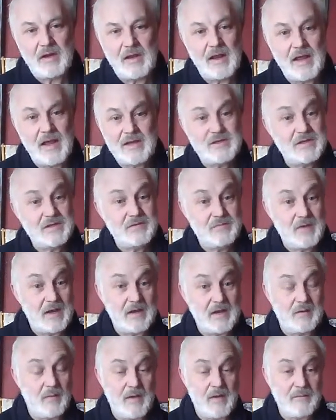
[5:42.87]
and actually
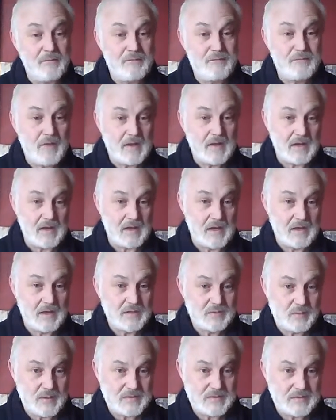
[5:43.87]
really quite funny
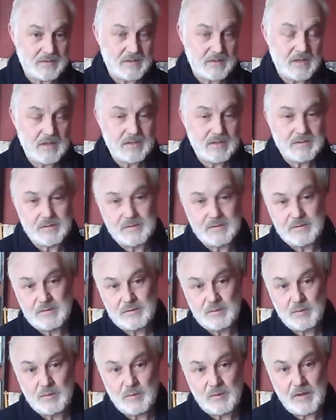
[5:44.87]
twist to the
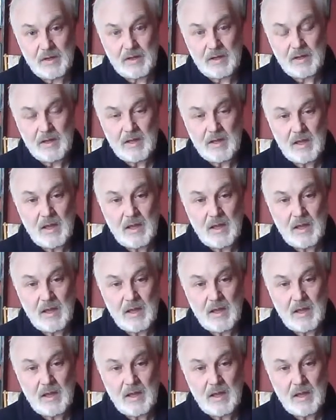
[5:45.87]
story,